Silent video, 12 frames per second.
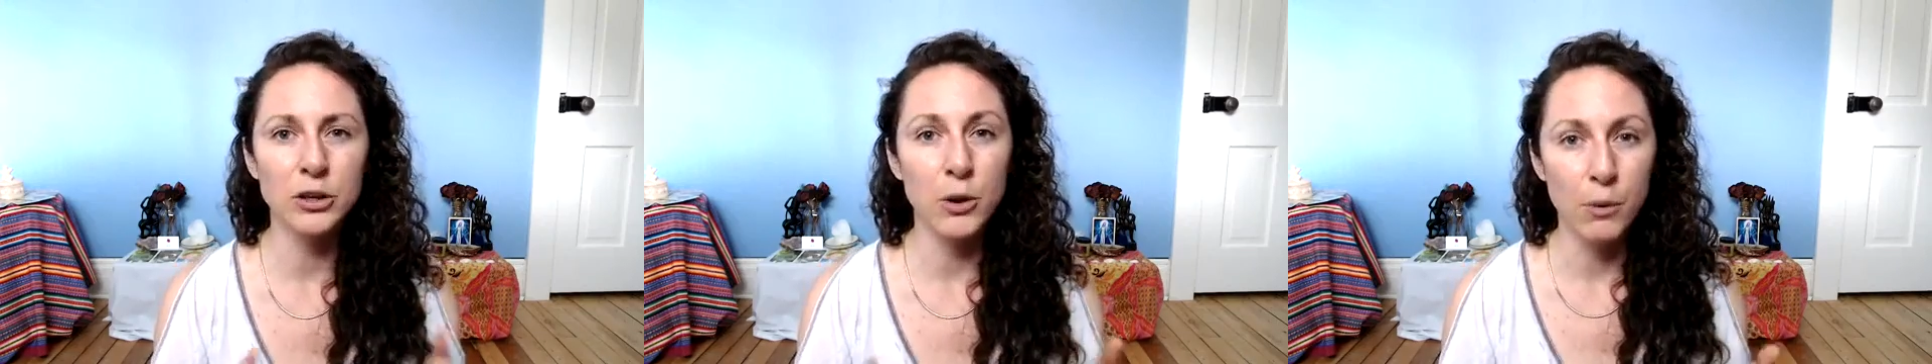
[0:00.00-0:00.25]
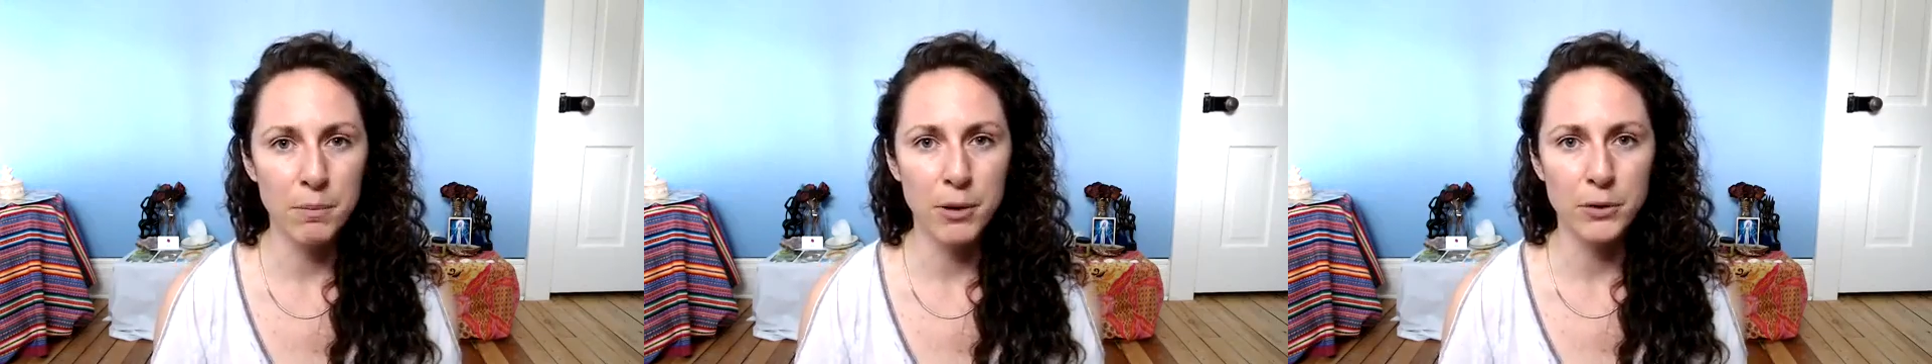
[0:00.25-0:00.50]

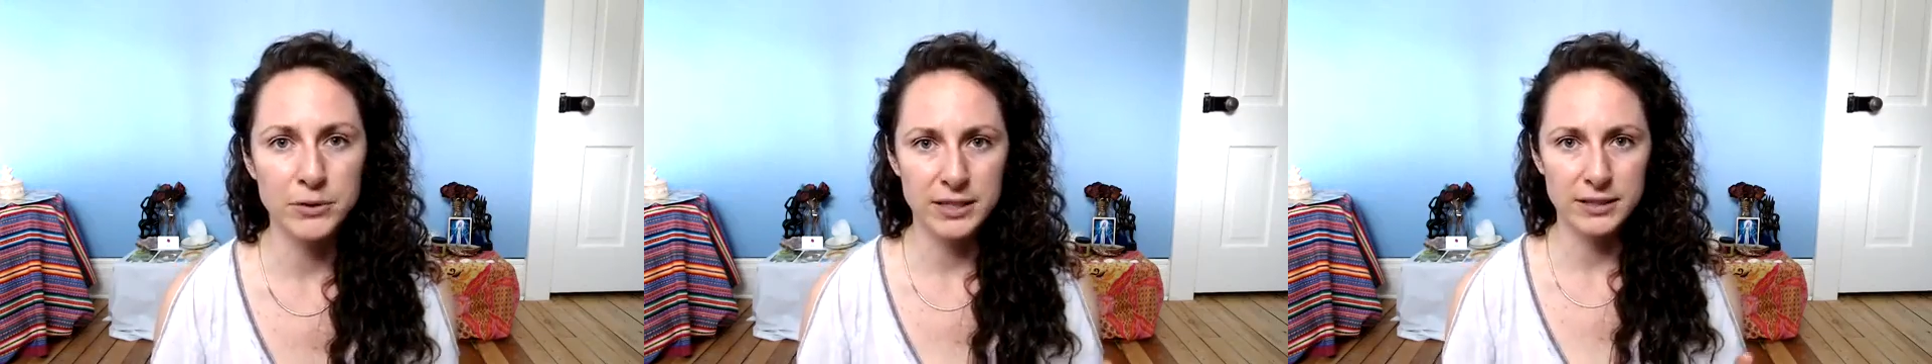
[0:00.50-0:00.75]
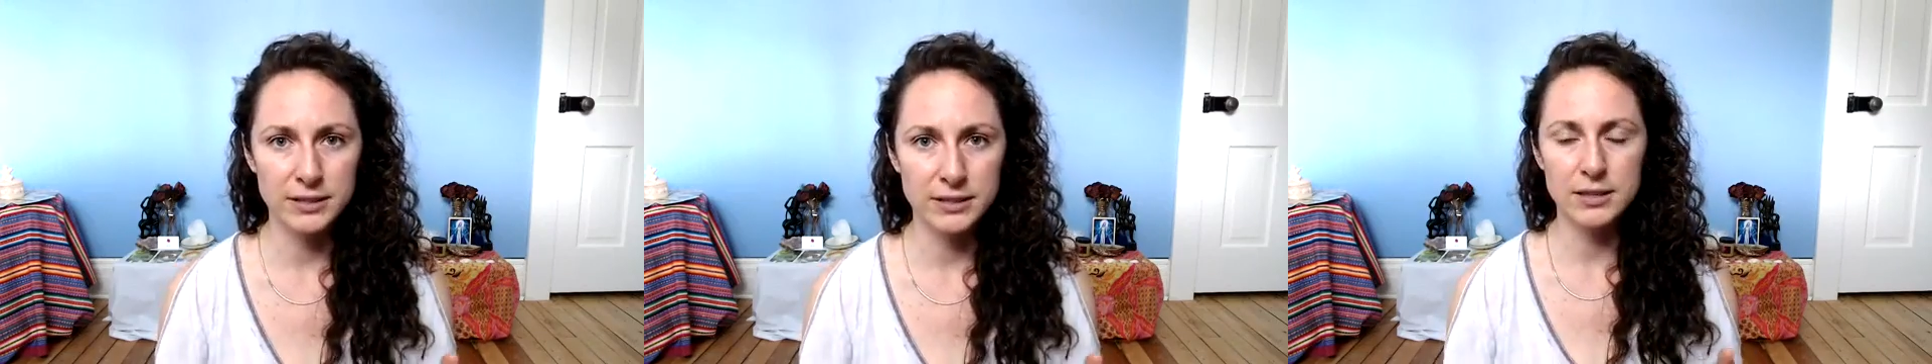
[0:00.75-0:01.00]
yoga
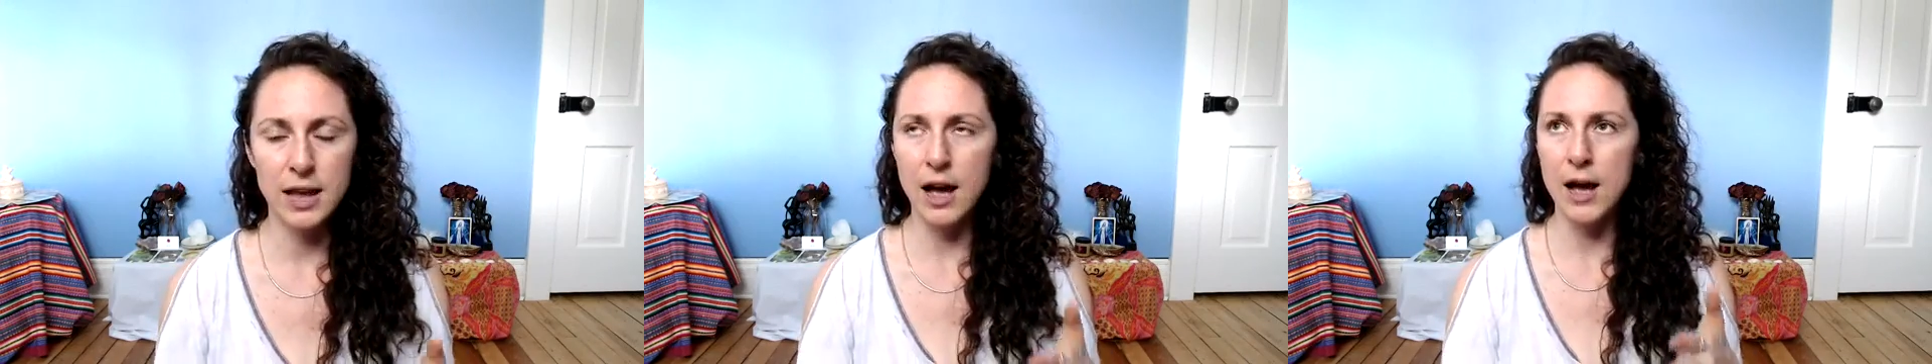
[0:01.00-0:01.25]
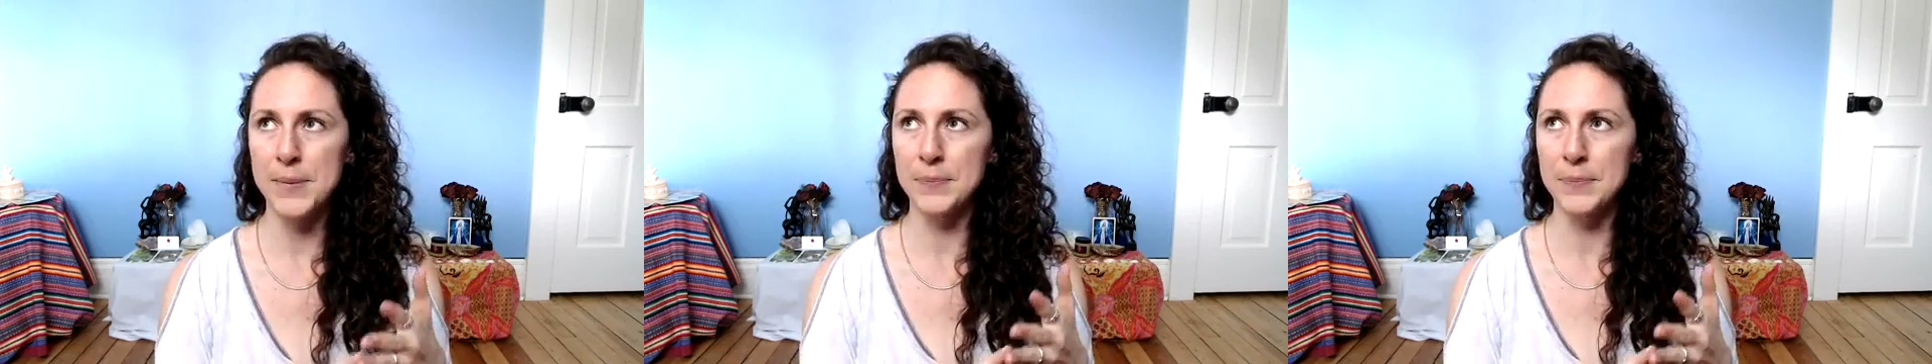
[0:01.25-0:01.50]
poses.
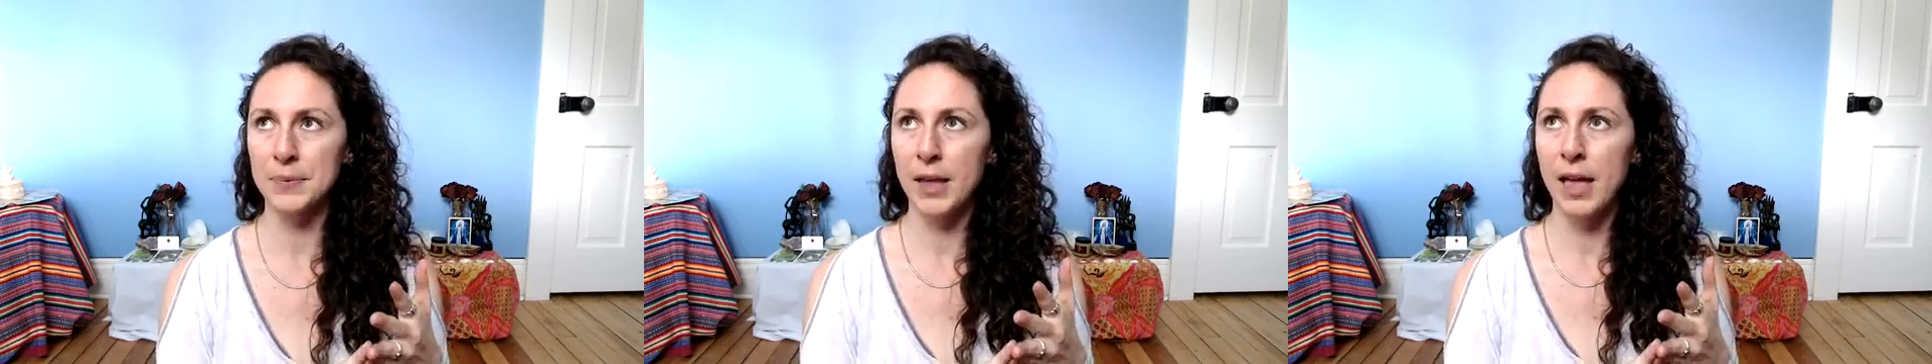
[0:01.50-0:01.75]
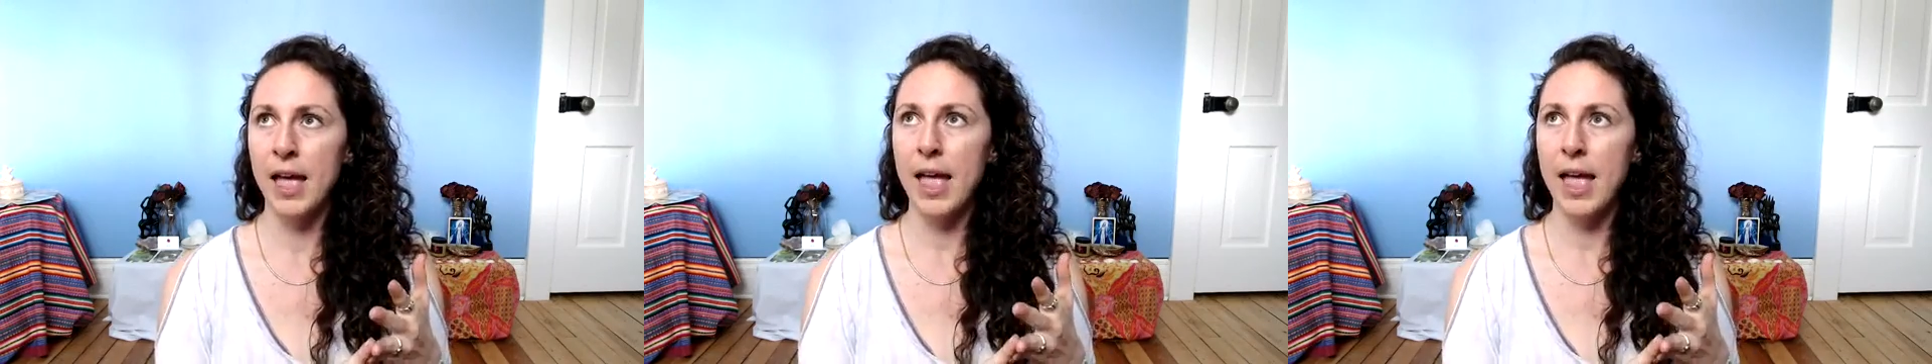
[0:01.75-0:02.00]

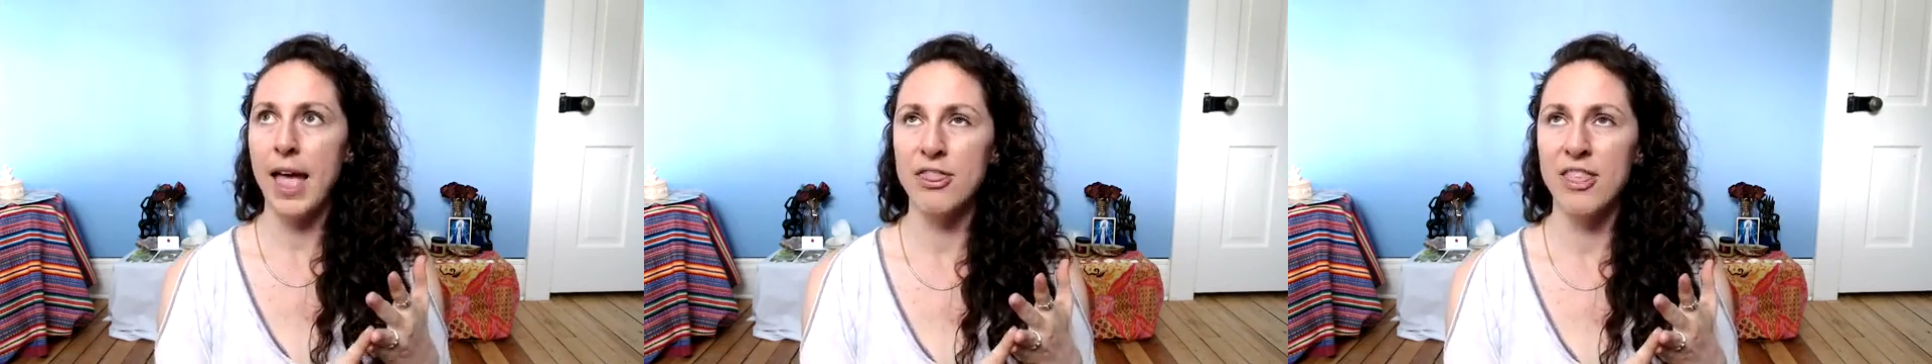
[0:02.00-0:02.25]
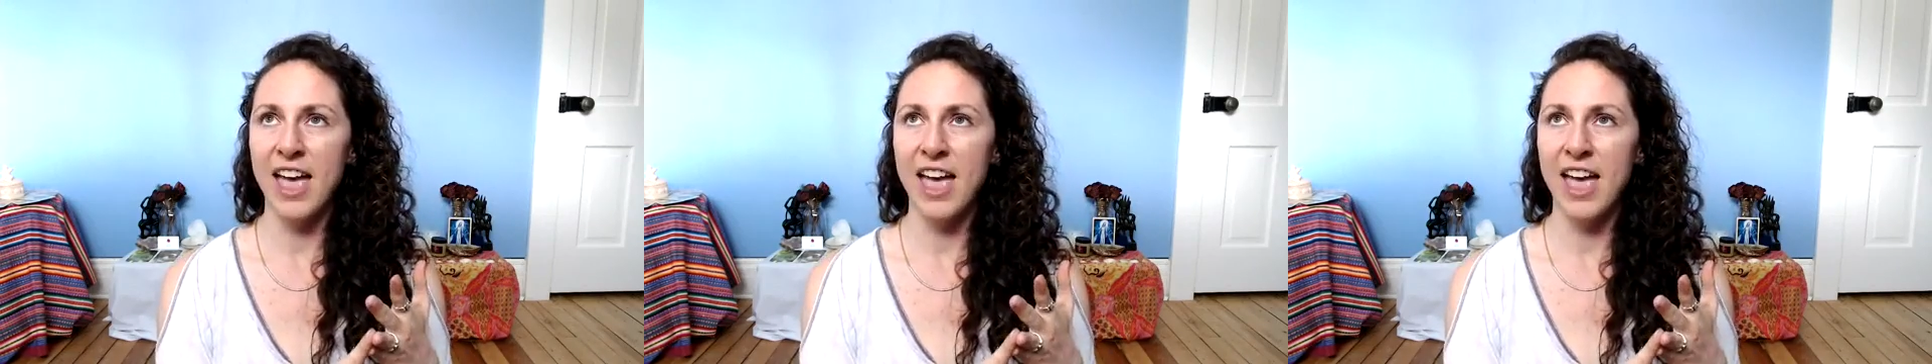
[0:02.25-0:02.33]
And